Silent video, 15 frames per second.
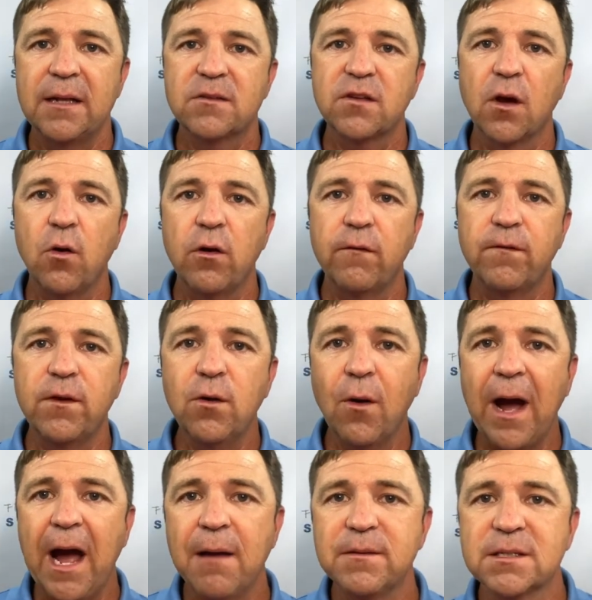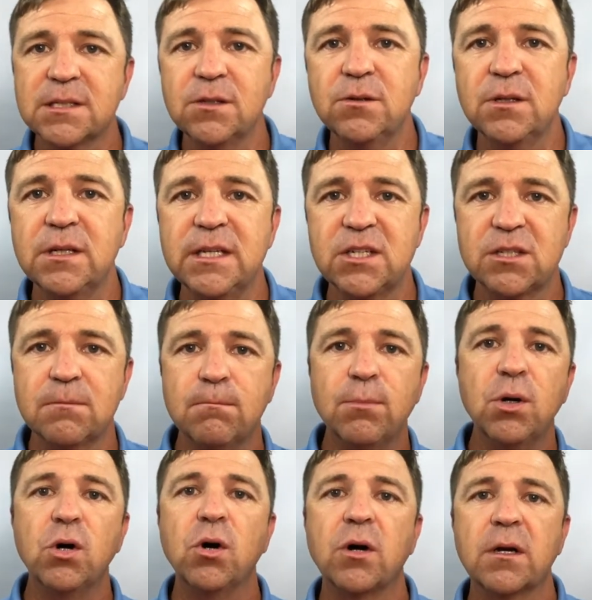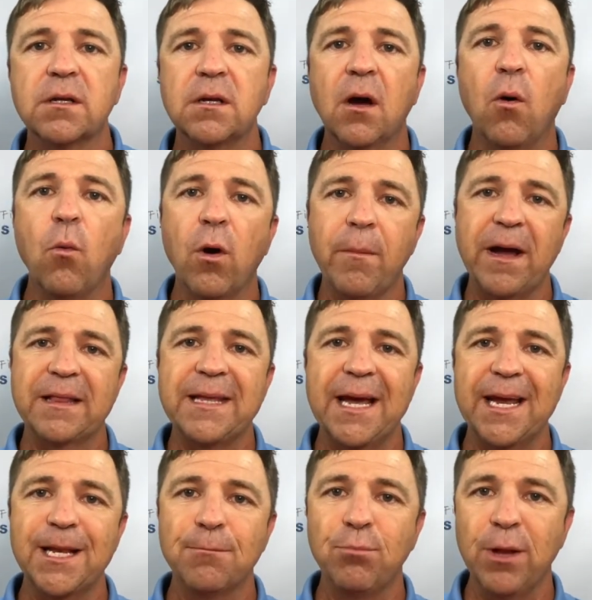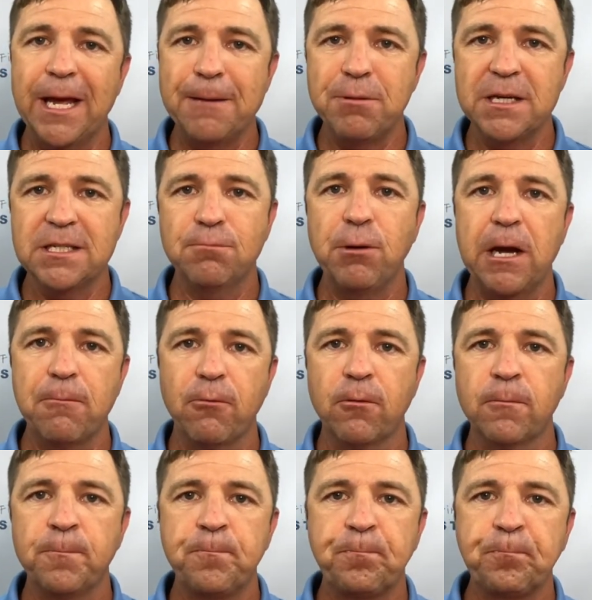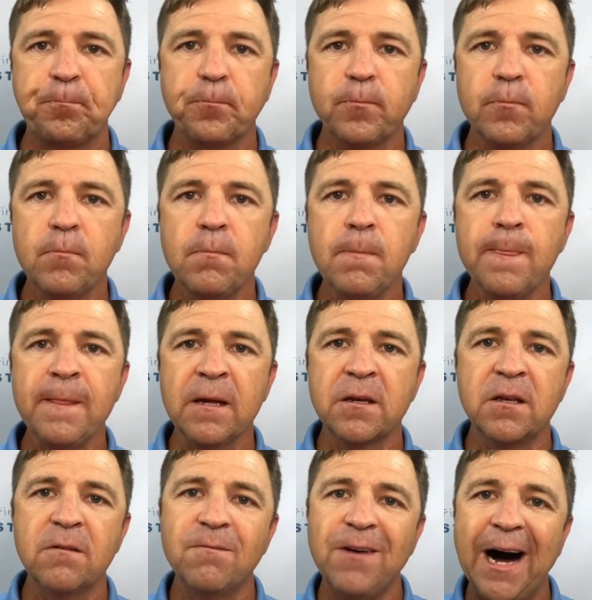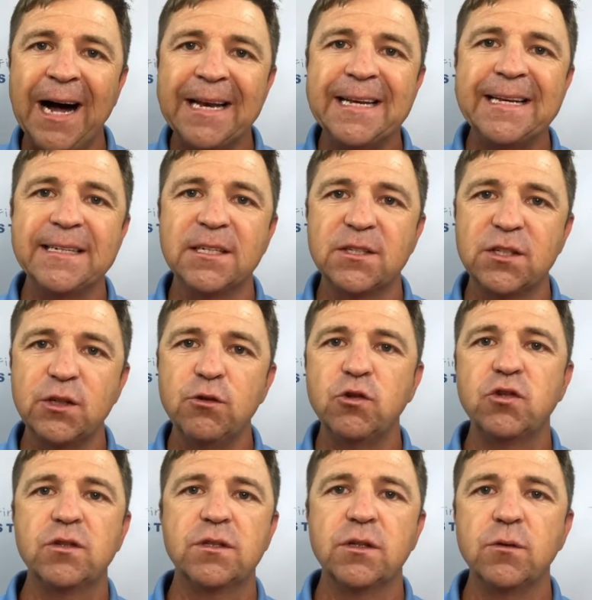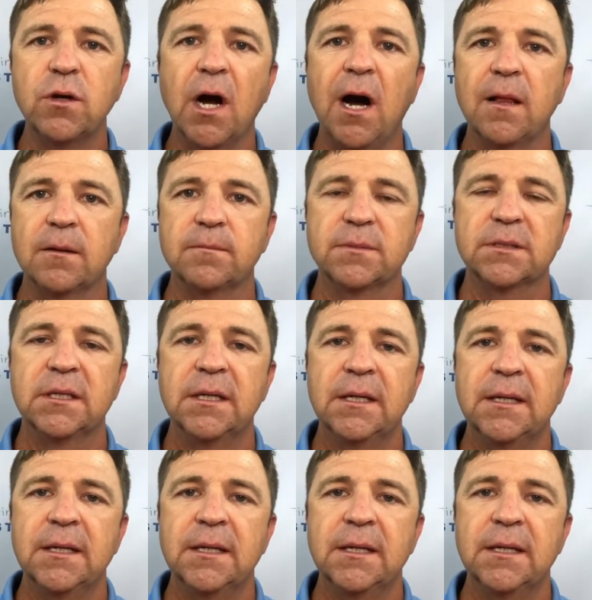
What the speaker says: so if you don't have the student edition book, don't worry about that. Get a blank piece of paper, divide it into two columns.